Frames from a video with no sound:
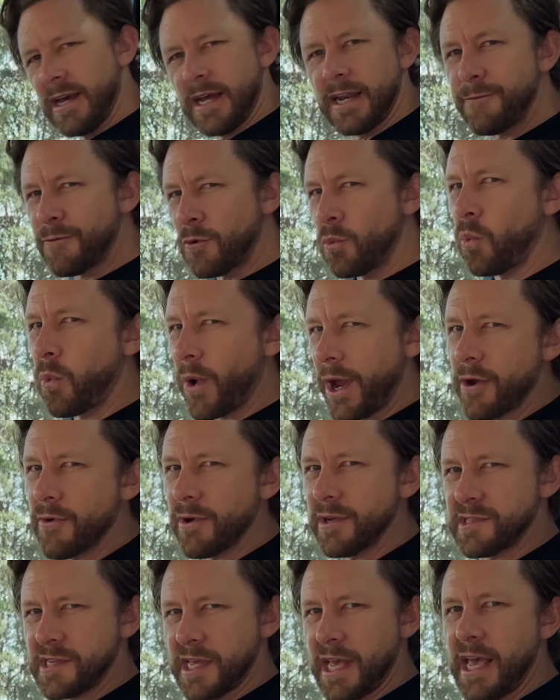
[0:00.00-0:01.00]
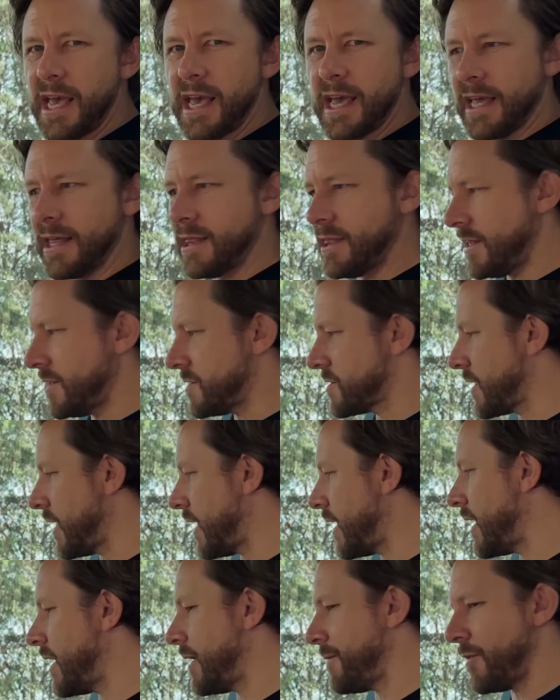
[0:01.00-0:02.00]
And even wear and tear in this
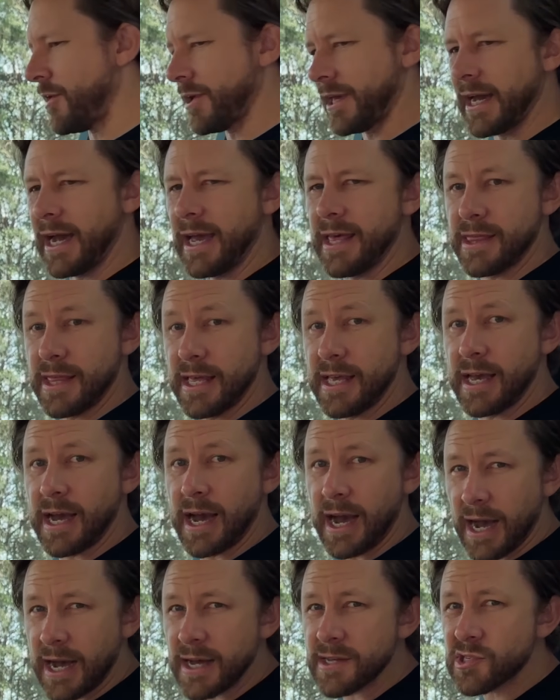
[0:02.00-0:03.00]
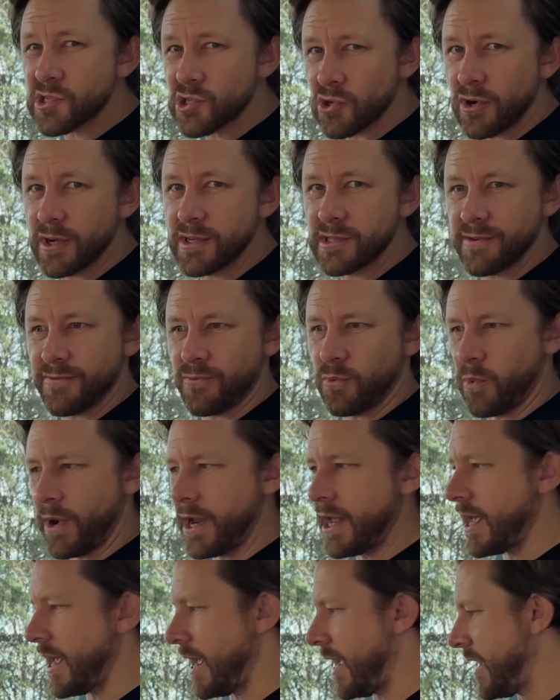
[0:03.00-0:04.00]
car, okay, there are signs of
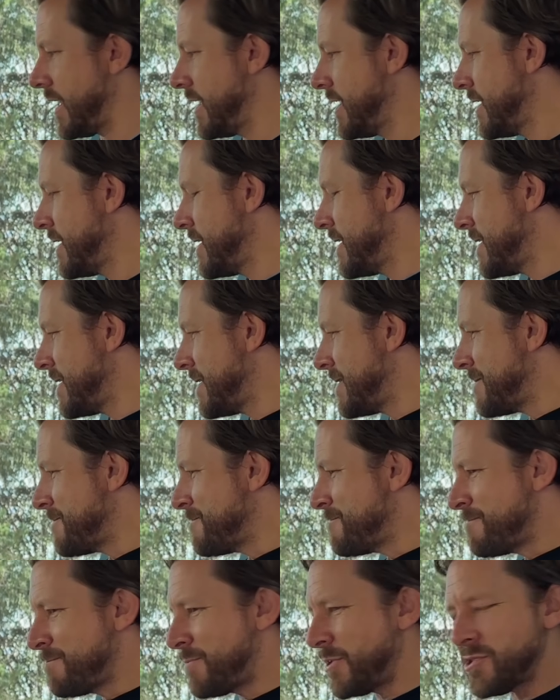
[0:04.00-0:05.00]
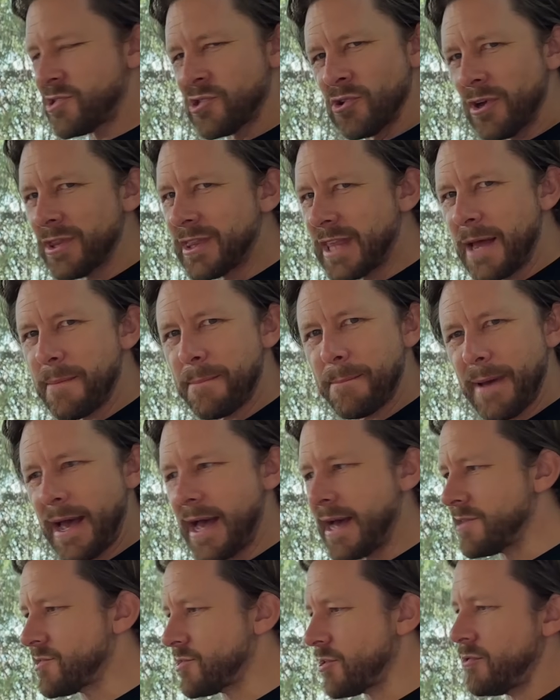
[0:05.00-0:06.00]
wear, but it's not that
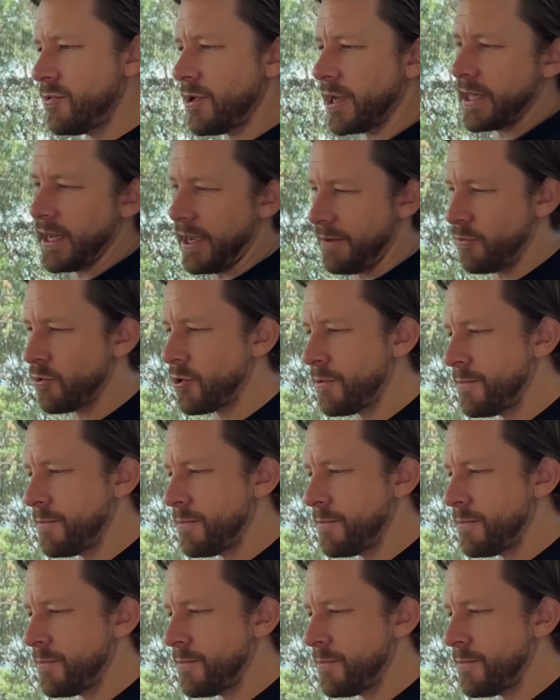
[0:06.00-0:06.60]
bad. So, okay, what I